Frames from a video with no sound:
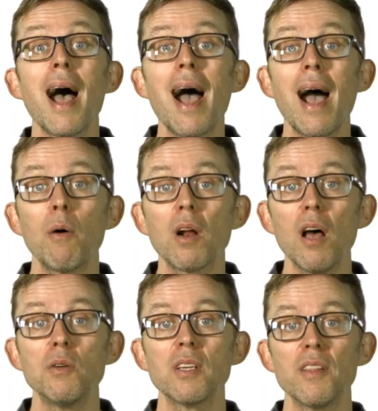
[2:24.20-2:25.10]
How
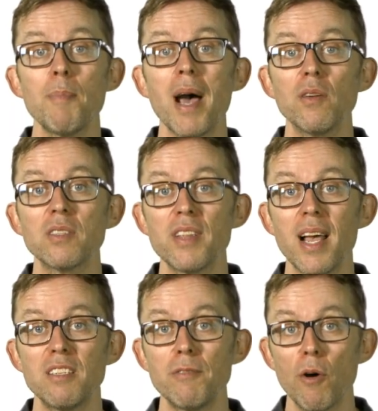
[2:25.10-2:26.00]
close are the panels to the
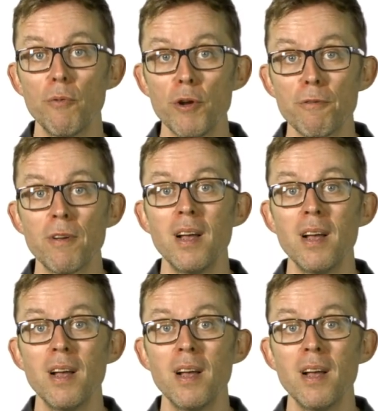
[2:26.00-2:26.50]
edge of your roof?